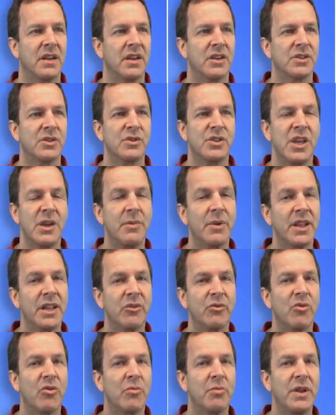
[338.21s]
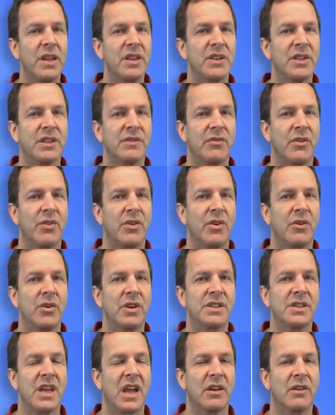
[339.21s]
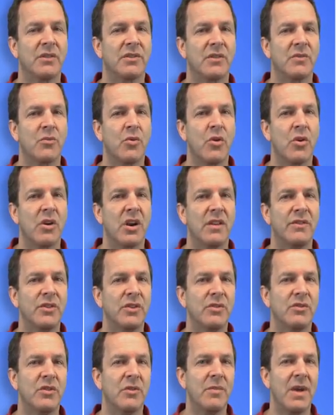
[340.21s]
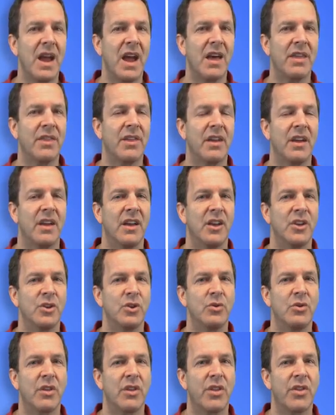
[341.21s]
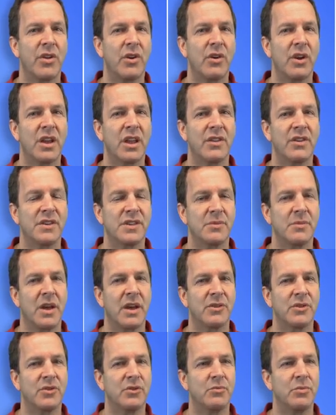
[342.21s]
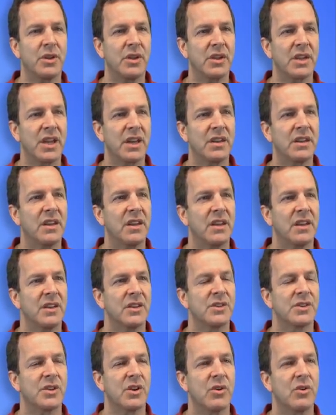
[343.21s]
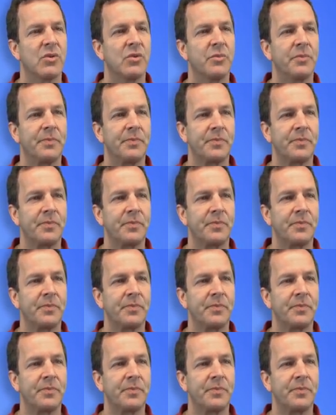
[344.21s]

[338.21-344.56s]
So typically we'd repeat this for 30 cycles or more, and if you do the math, 2 to the 30th is about 2 billion, so